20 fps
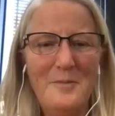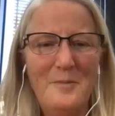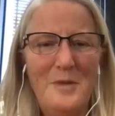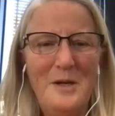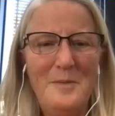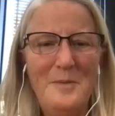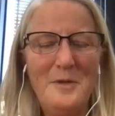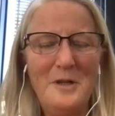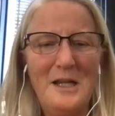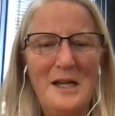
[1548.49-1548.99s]

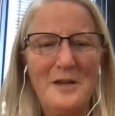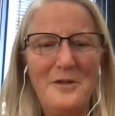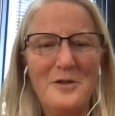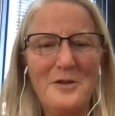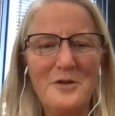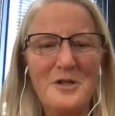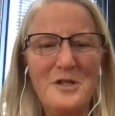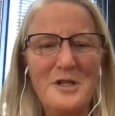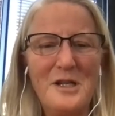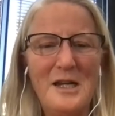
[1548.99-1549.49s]
people out
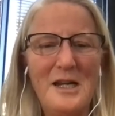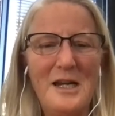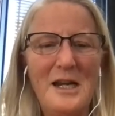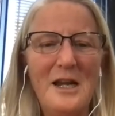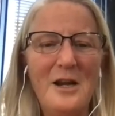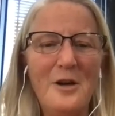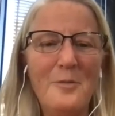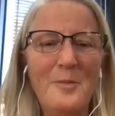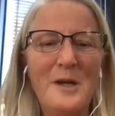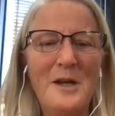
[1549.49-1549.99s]
there saying
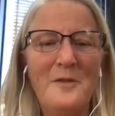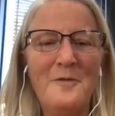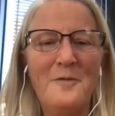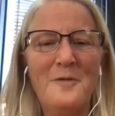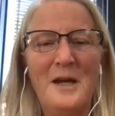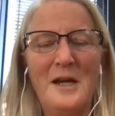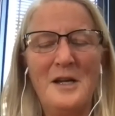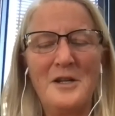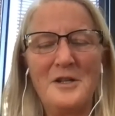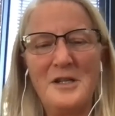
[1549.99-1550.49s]
intermittent
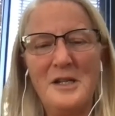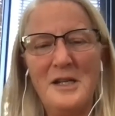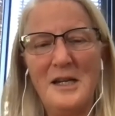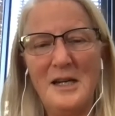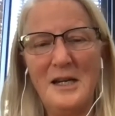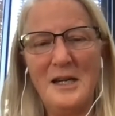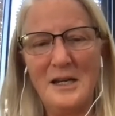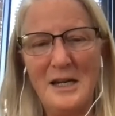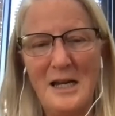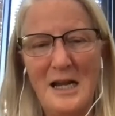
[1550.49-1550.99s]

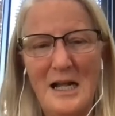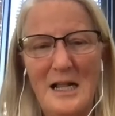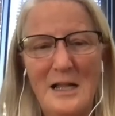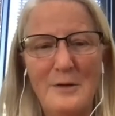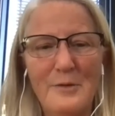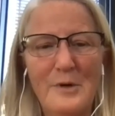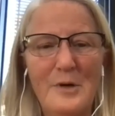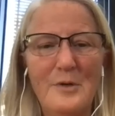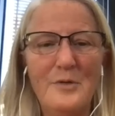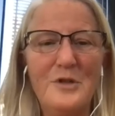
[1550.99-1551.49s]
fasting and
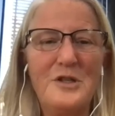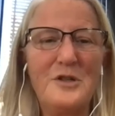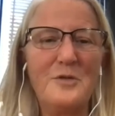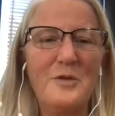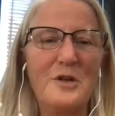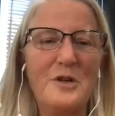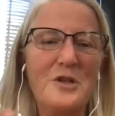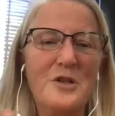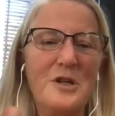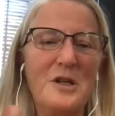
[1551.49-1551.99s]
calorie
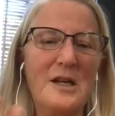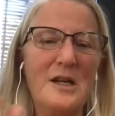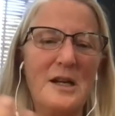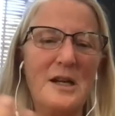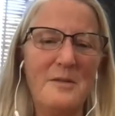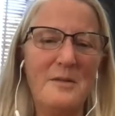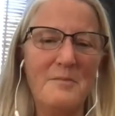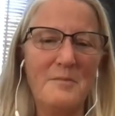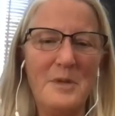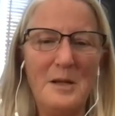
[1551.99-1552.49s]
restriction
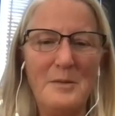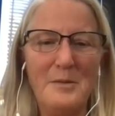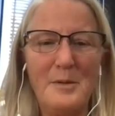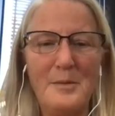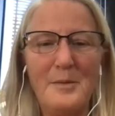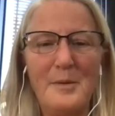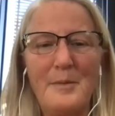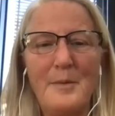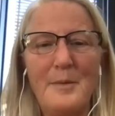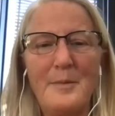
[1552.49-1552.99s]
and blah, blah,
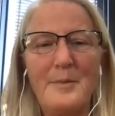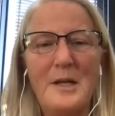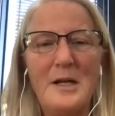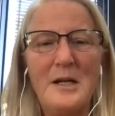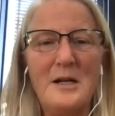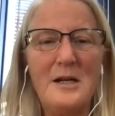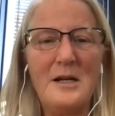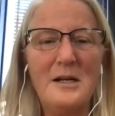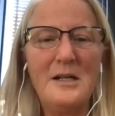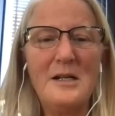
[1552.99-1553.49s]
blah, blah,
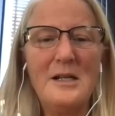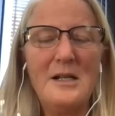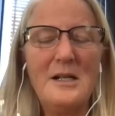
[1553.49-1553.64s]
blah.